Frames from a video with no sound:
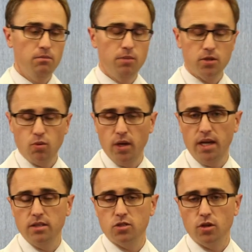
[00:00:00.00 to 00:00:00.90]

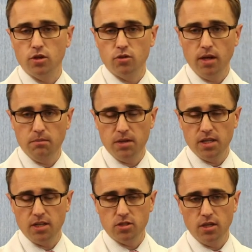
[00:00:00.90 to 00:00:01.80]
between surgery and
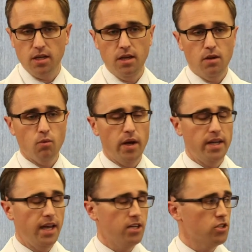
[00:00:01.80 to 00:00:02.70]
potentially
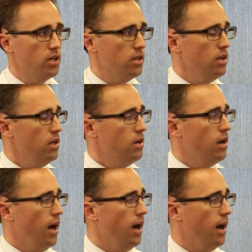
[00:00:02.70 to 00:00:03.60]
radiation,
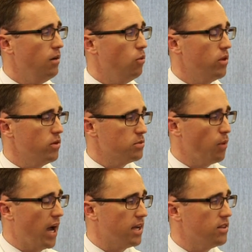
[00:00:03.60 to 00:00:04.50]
uh, whether it's
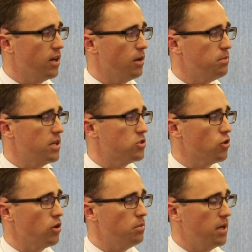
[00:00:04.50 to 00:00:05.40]
brachytherapy,
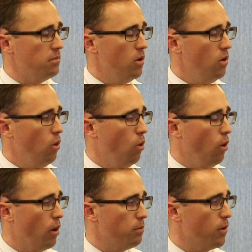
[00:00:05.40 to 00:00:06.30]
external beam,
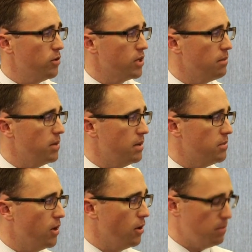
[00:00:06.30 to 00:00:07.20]
or proton beam
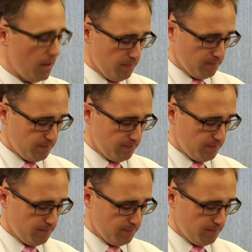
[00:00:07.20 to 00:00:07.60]
therapy.